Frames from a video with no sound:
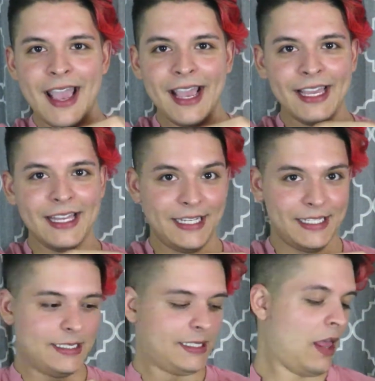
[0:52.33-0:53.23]
It
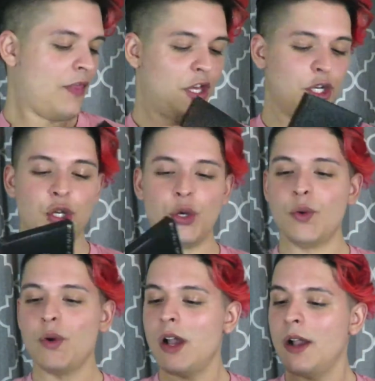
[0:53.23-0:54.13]
is the
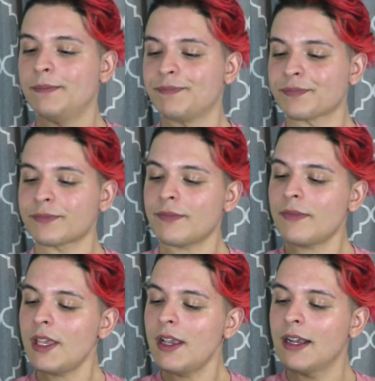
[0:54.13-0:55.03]
new
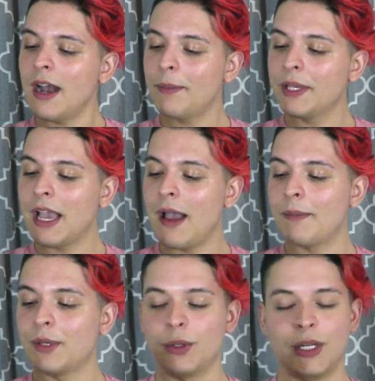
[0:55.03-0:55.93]
Copycat
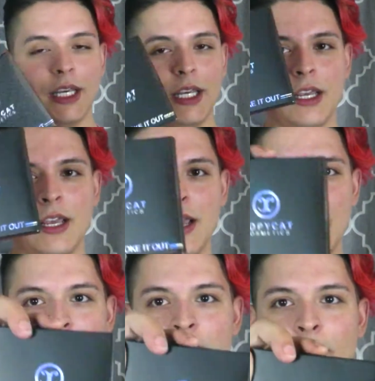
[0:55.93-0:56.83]
Beauty
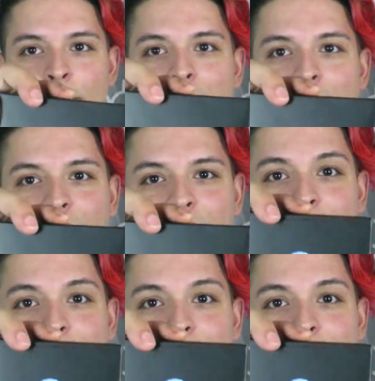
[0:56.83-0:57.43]
palettes